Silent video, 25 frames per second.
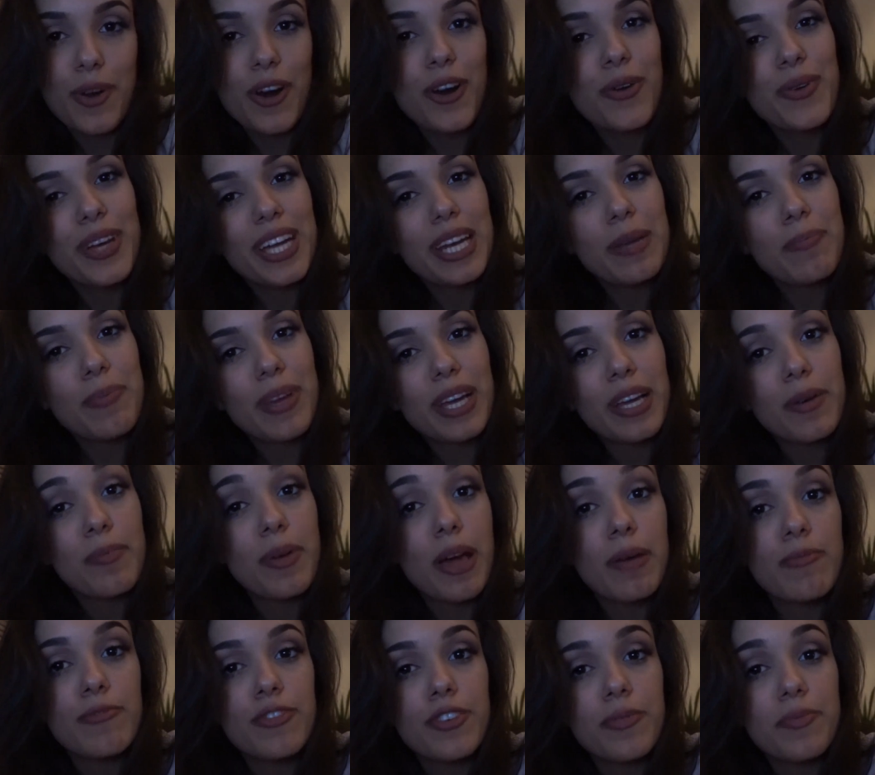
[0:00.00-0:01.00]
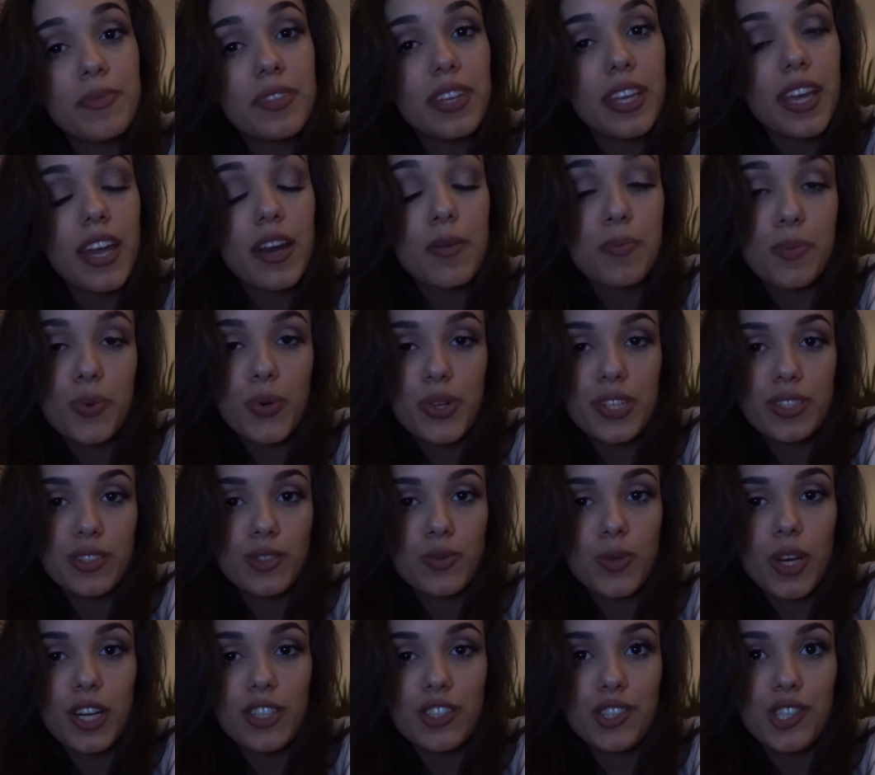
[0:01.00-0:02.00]
Tomorrow we're gonna pick up Em from the airport
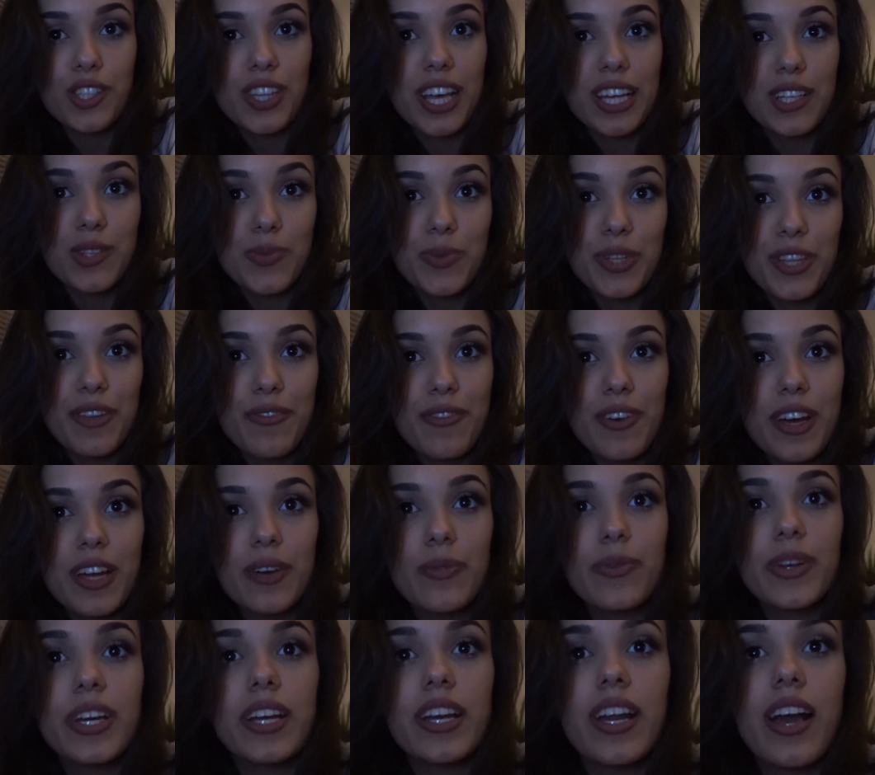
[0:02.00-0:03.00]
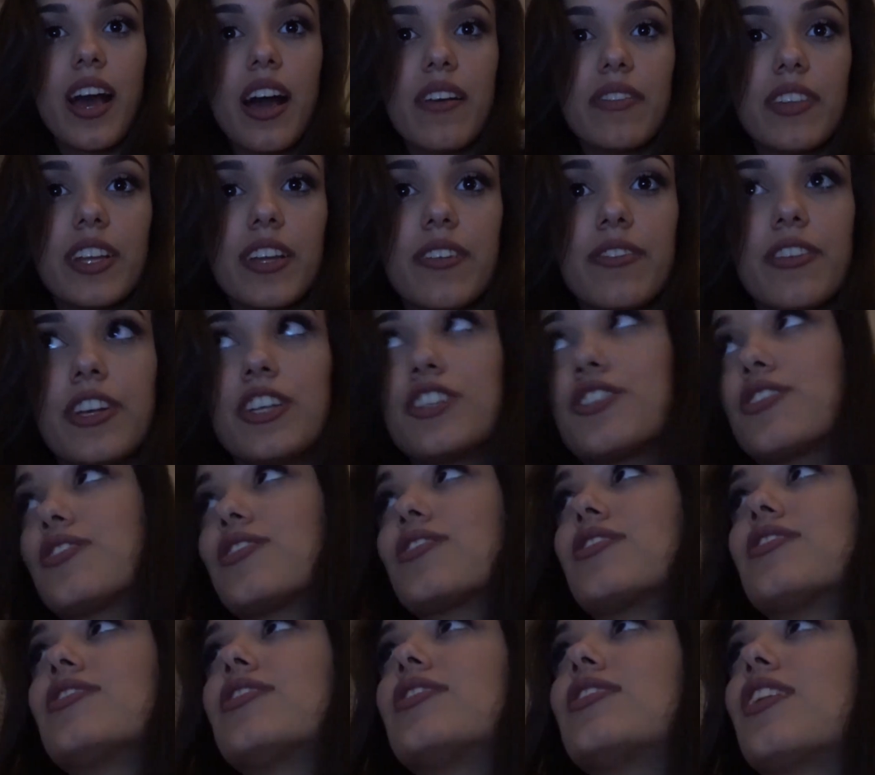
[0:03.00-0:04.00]
as well, so that's really fun, and we're gonna have like
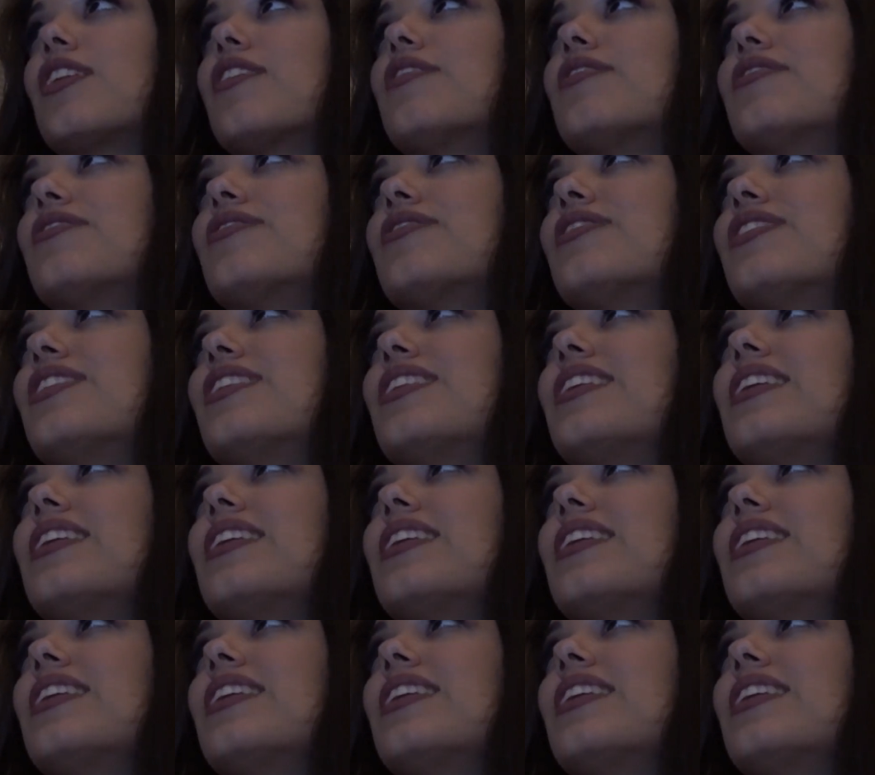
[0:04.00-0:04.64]
facials and stuff.